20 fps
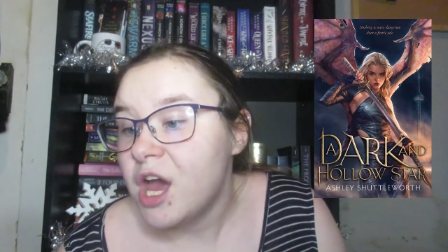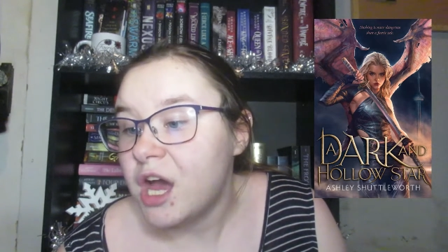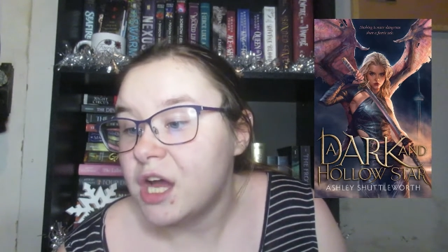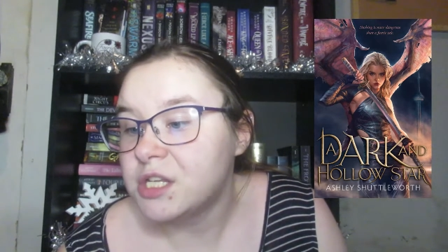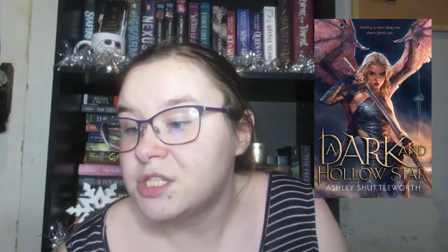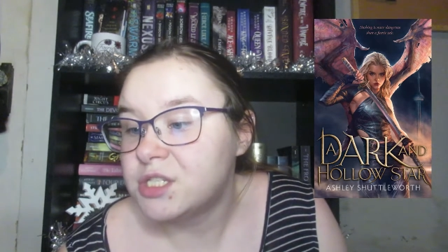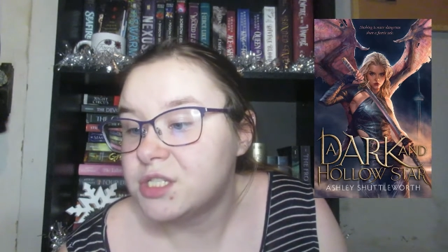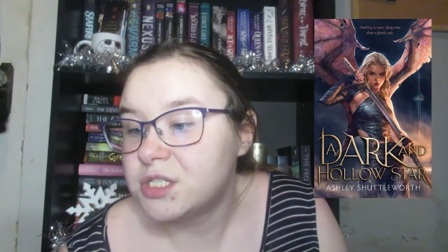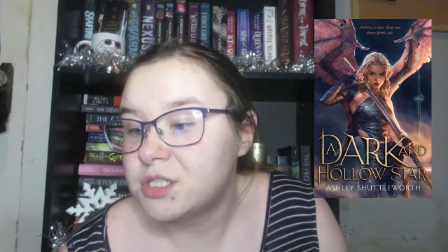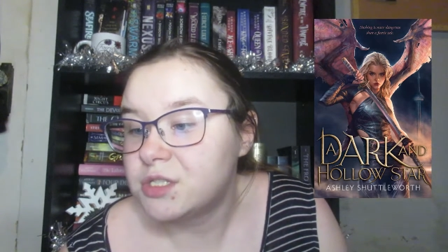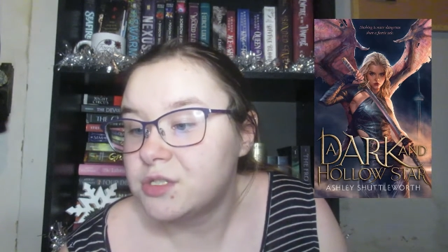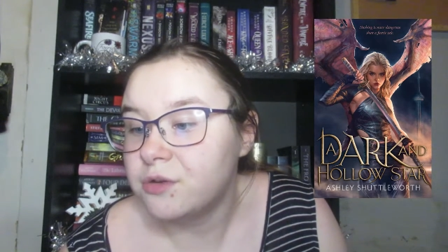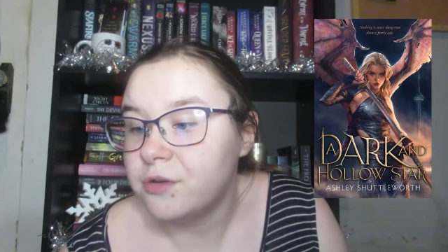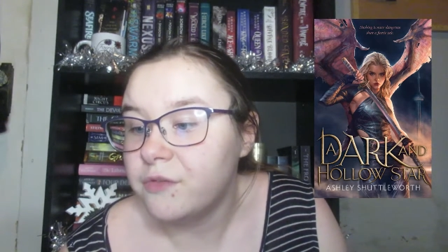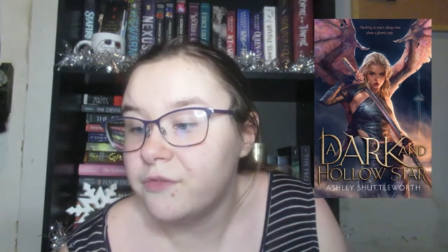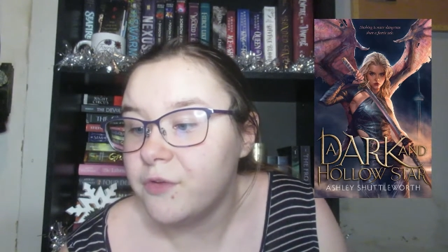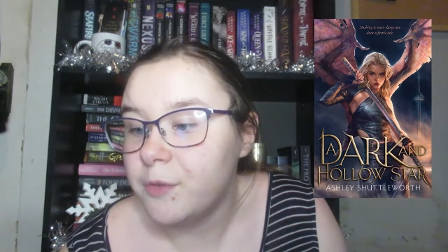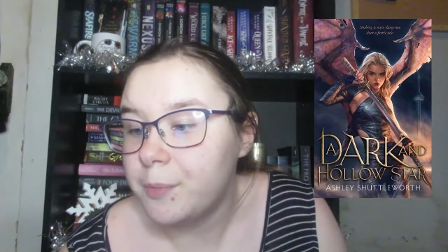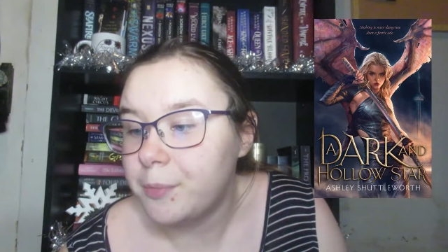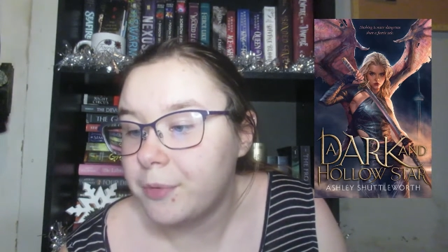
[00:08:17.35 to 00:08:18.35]
A
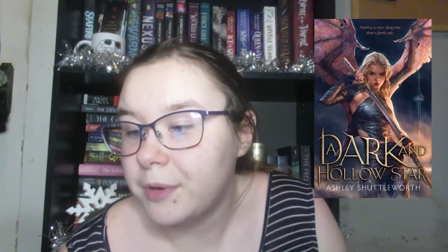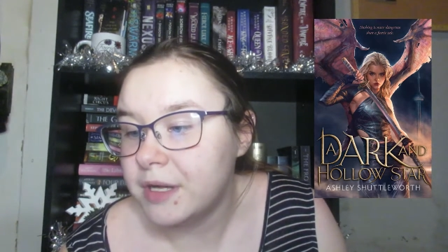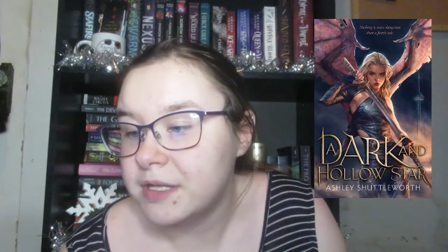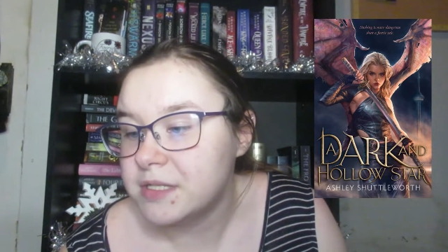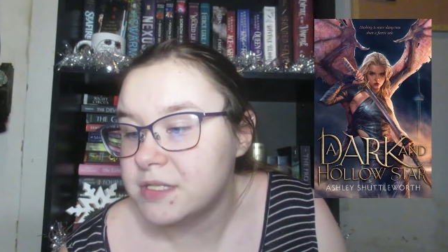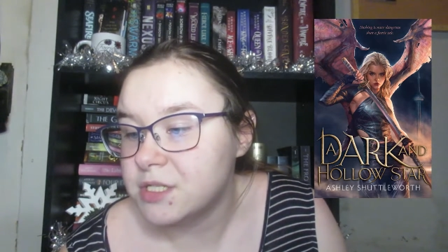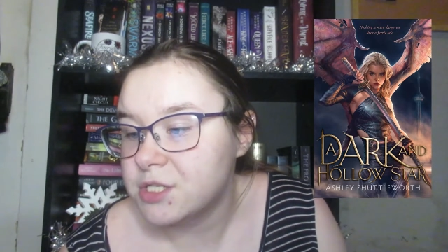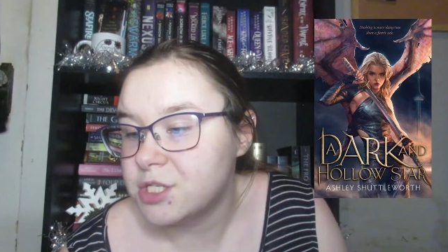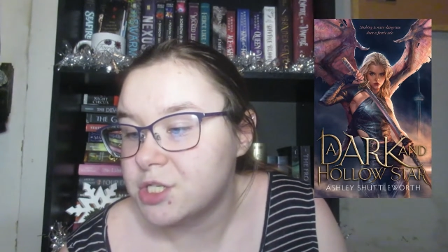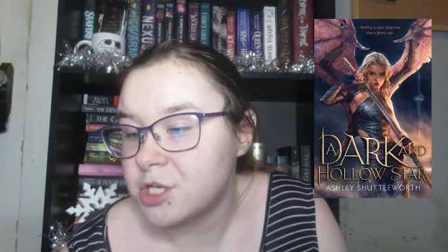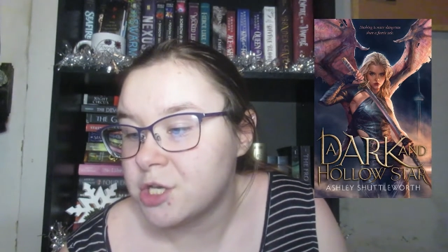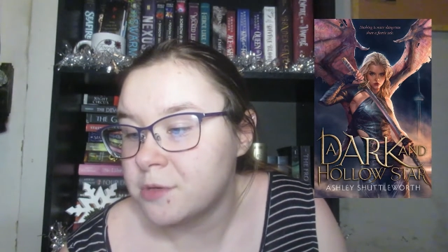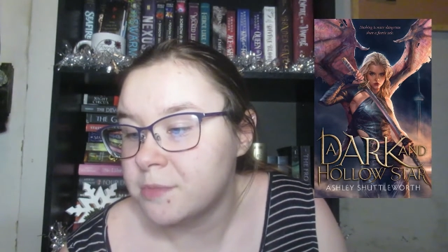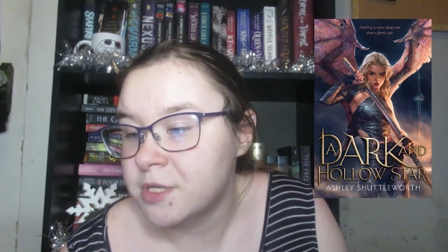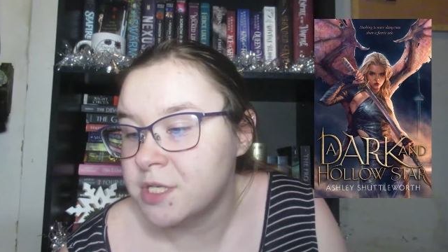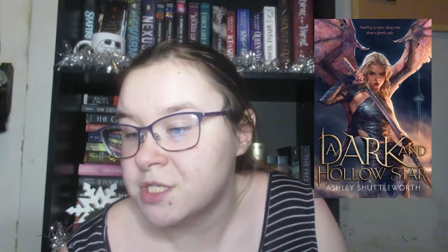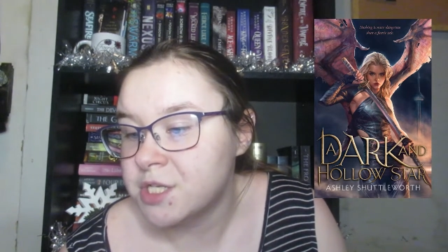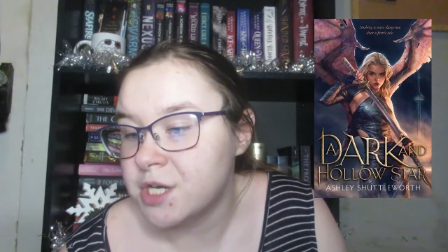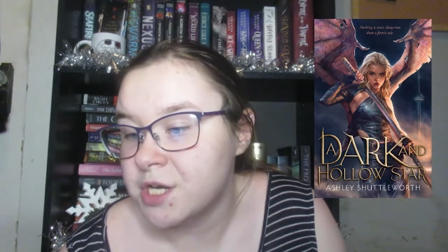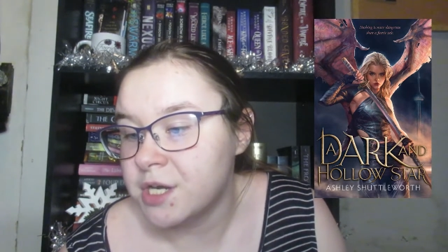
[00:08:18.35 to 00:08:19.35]
dutiful prince
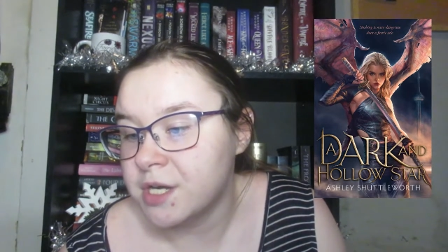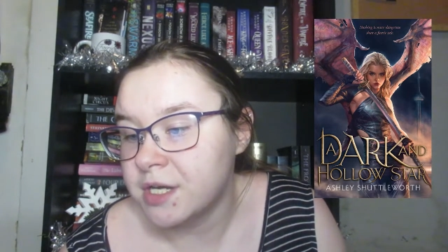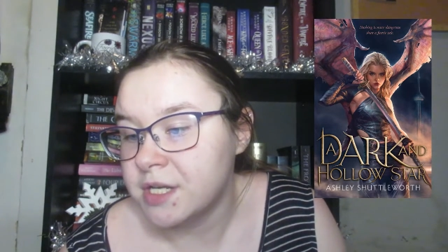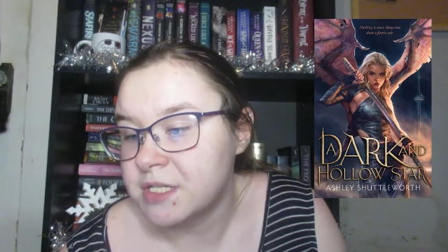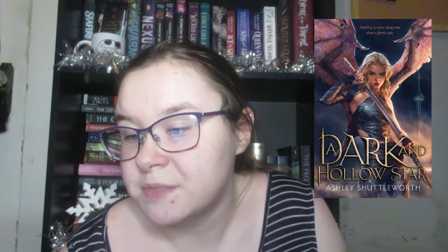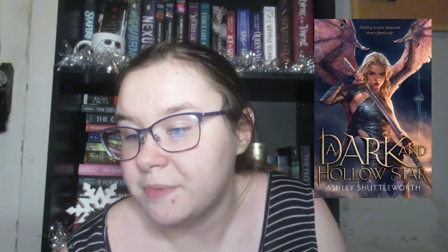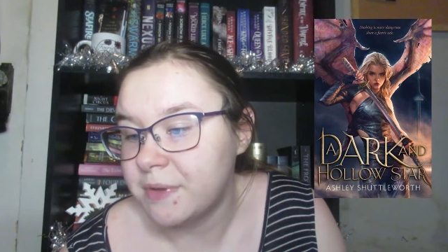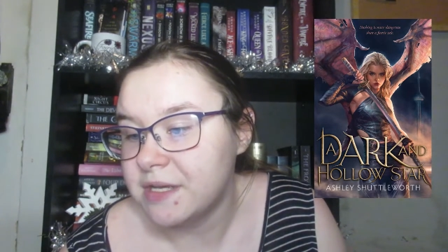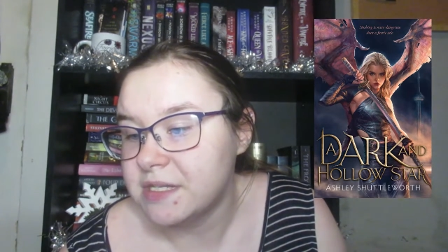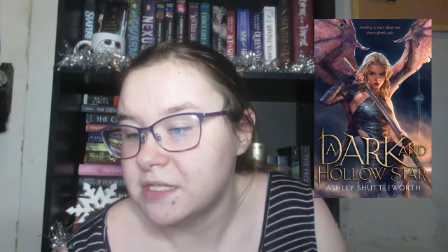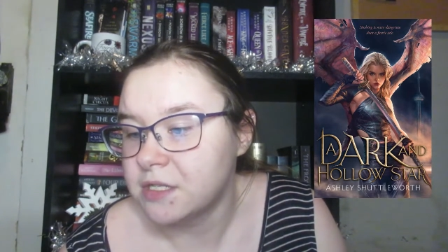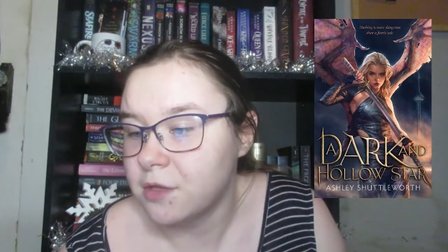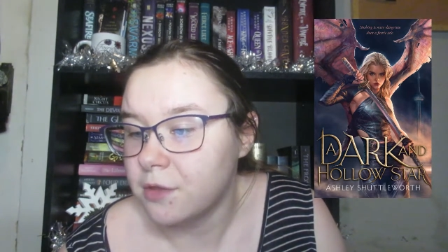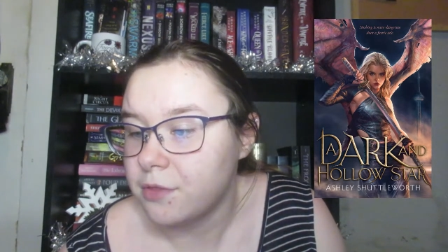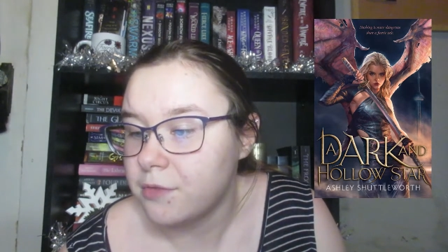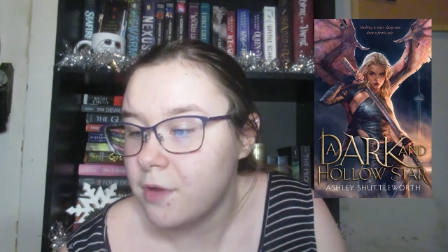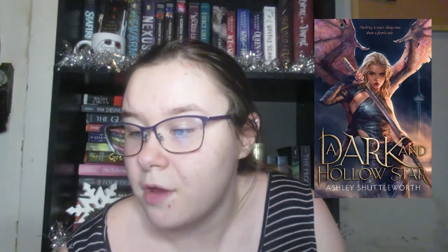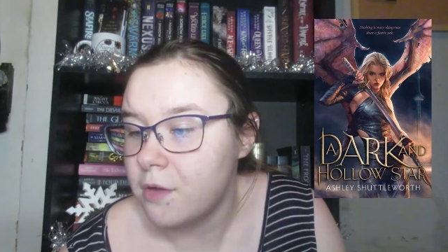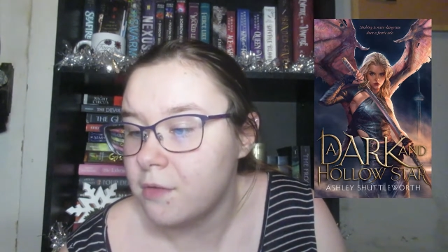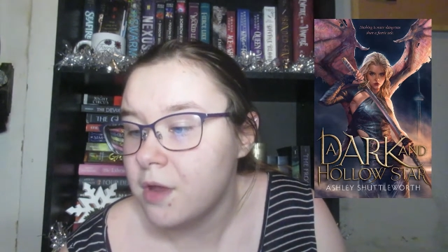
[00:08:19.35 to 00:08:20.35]
determined to earn his place on the
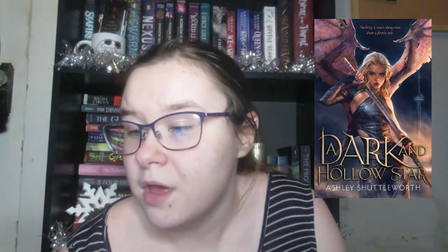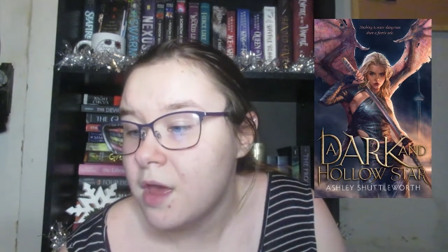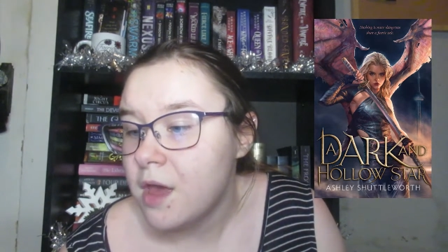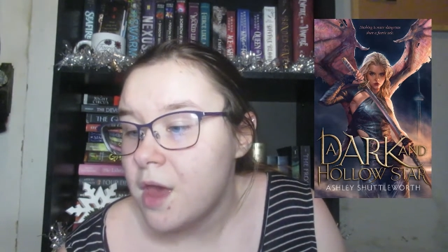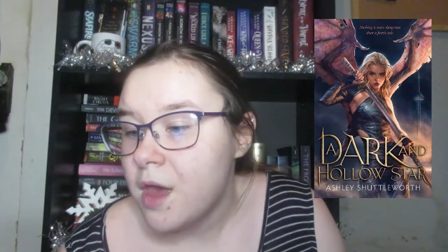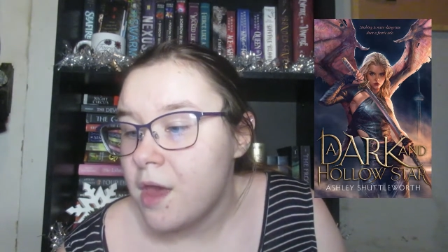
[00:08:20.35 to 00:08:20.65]
throne,